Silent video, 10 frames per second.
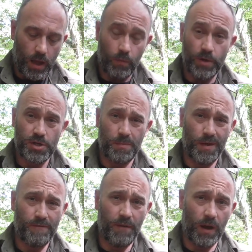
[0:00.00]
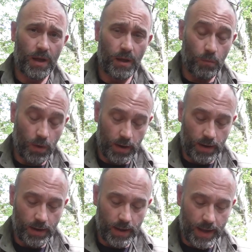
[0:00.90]
and which my Vulcan
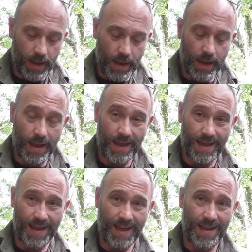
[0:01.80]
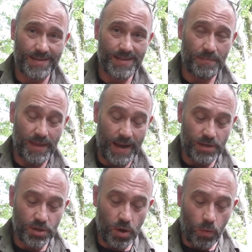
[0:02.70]
one has something
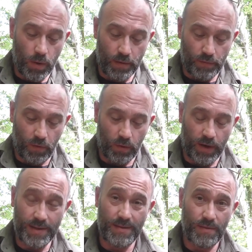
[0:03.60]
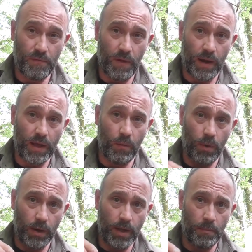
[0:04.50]
else going for it. The Vulcan
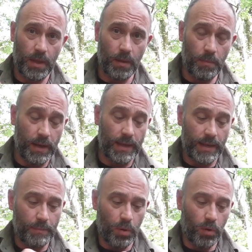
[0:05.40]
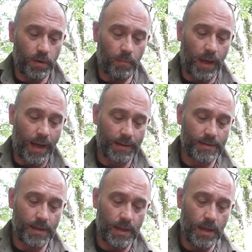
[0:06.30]
one can be completely pulled
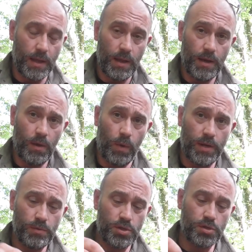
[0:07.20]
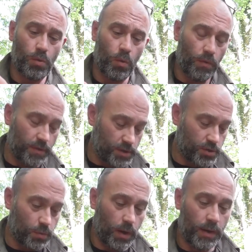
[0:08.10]
apart. Now when you store
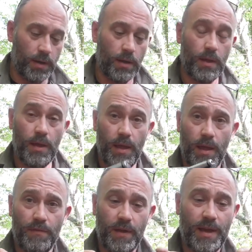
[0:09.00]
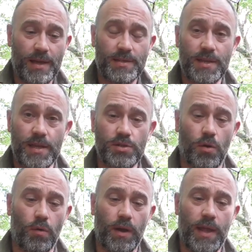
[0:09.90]
this one, if the gasket's
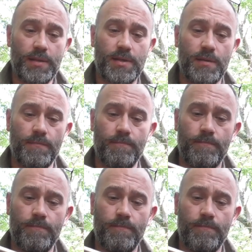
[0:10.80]
on it,